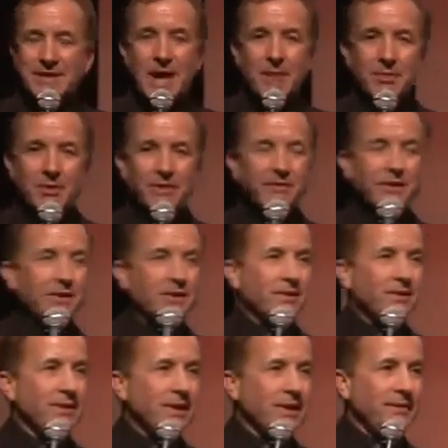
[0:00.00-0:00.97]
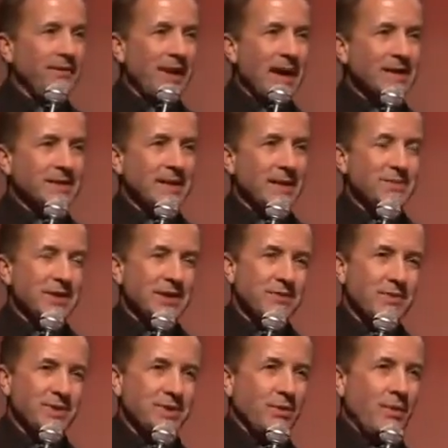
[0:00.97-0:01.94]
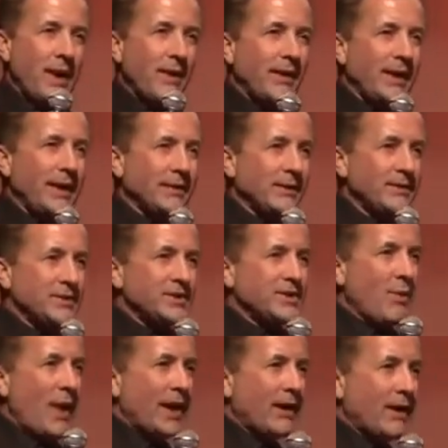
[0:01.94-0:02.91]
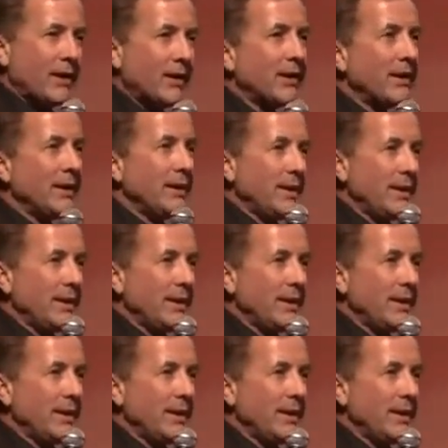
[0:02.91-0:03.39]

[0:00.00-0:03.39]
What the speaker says: for example, if you ask subjects, would you wear Hitler's sweater?